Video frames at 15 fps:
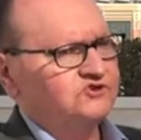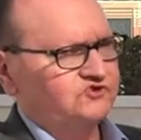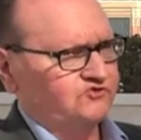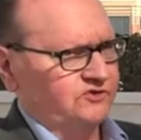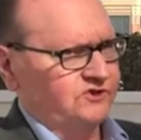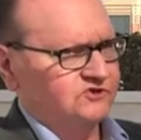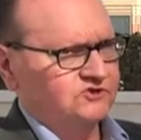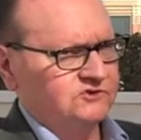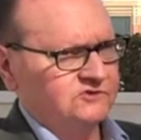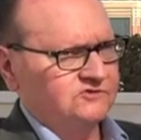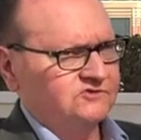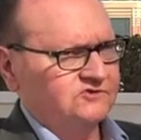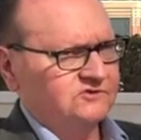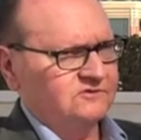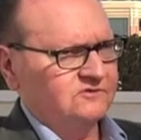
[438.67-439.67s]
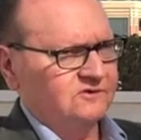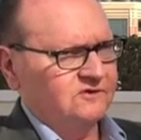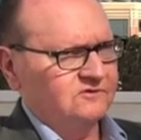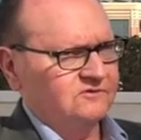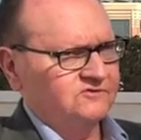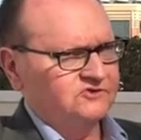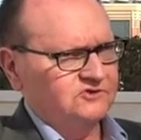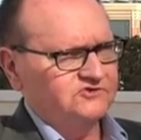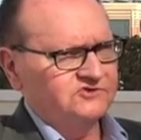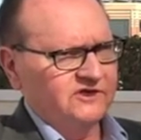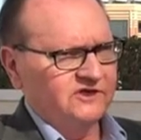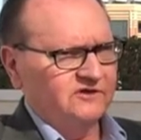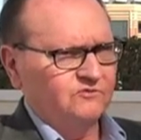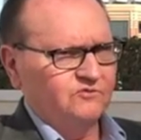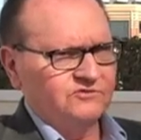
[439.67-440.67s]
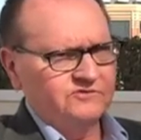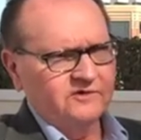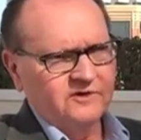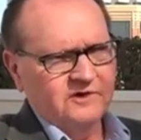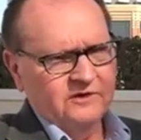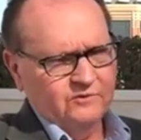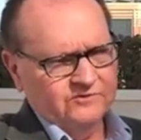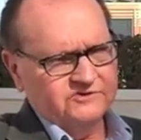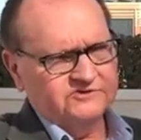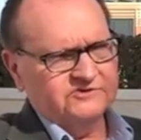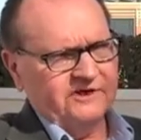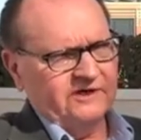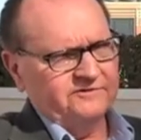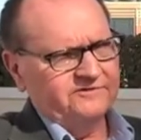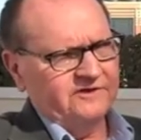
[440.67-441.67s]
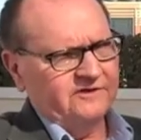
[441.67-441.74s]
traditions associated with the South.